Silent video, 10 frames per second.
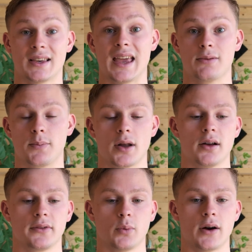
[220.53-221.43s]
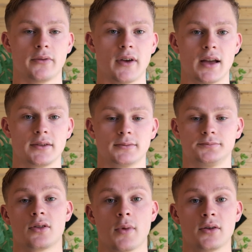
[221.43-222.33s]
to keep the plants well fed.
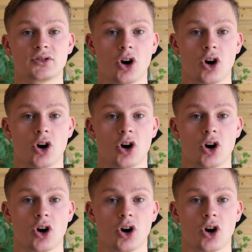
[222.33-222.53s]
The most